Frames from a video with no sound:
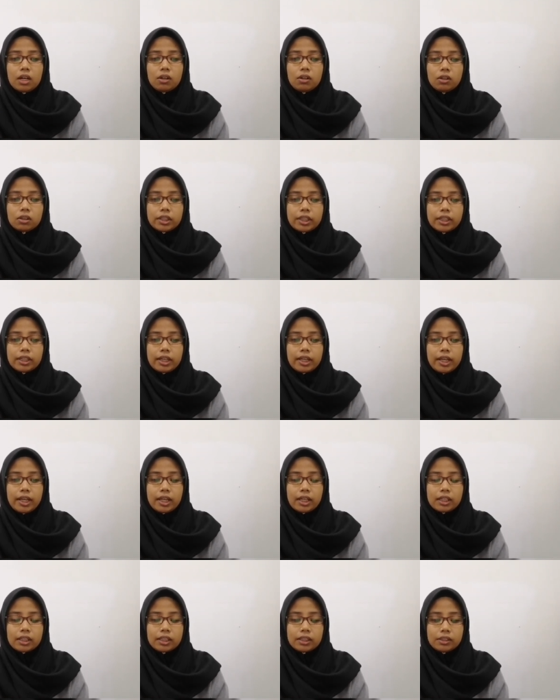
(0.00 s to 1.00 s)
or
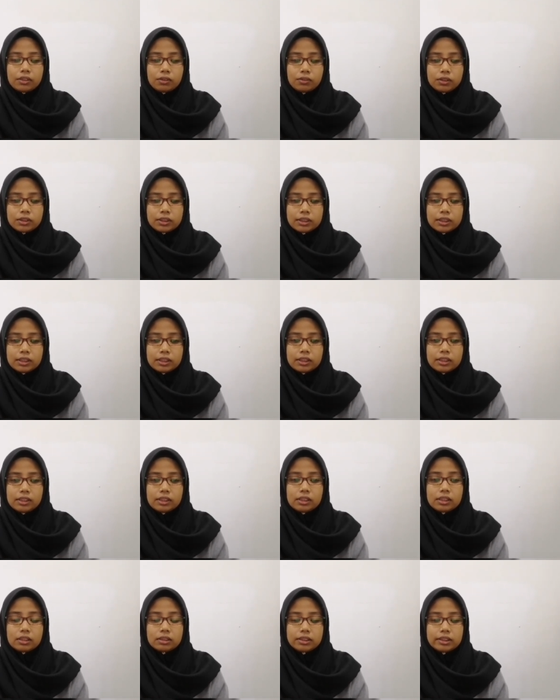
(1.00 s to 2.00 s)
air conditioner
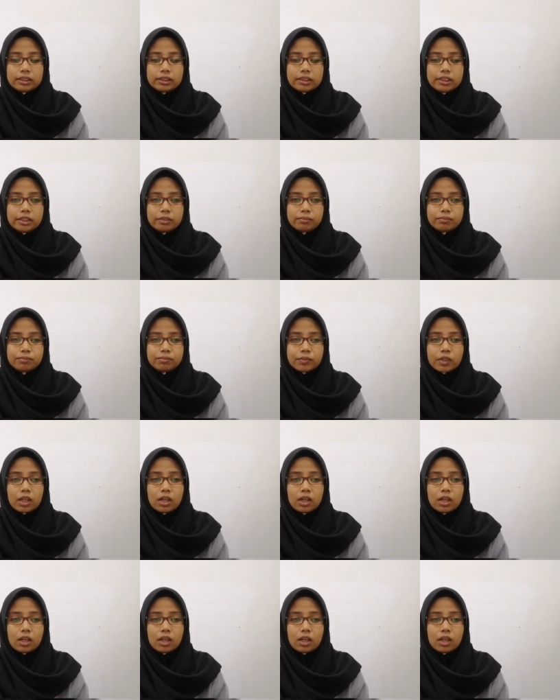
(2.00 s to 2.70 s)
system.